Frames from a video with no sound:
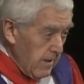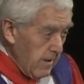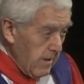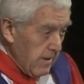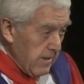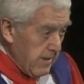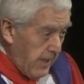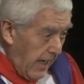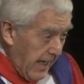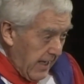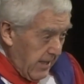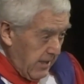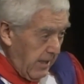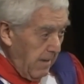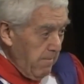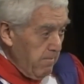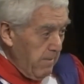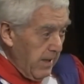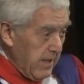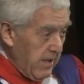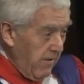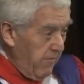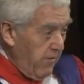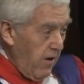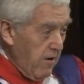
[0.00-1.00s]
Take them
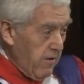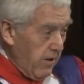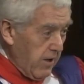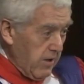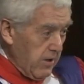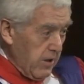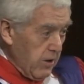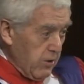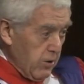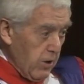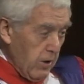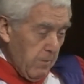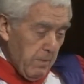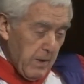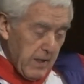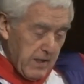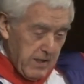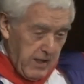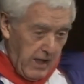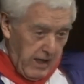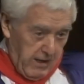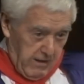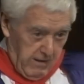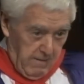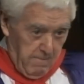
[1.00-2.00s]
metaphorically too, but
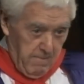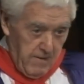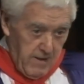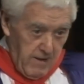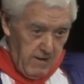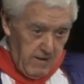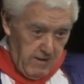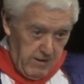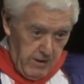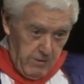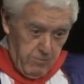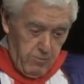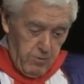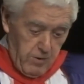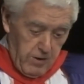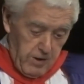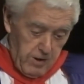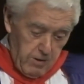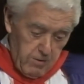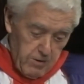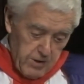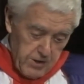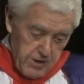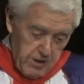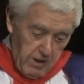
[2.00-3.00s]
take them literally
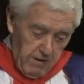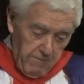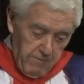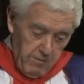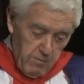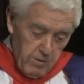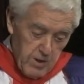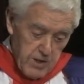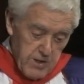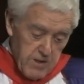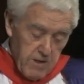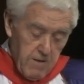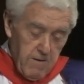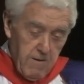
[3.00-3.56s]
also if you wish.